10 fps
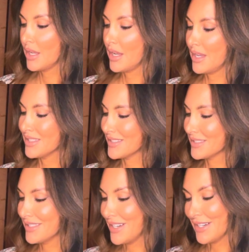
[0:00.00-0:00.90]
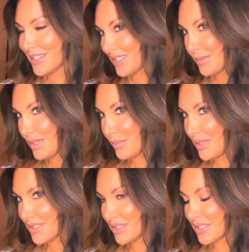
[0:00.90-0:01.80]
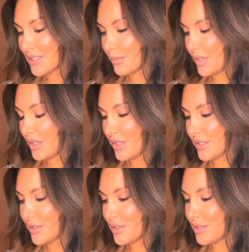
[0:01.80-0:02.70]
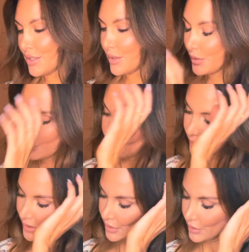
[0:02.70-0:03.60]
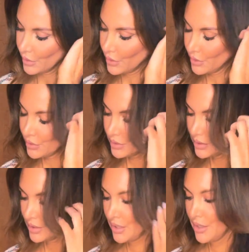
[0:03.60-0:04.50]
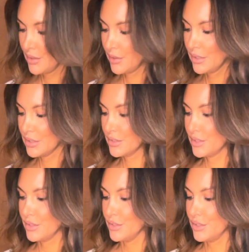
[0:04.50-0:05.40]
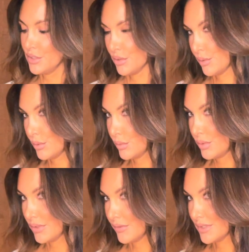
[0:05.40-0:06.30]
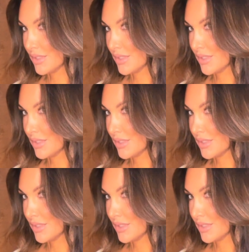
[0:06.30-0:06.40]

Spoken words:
and it's not going to be a pleasant experience. So like a good thing to do if it's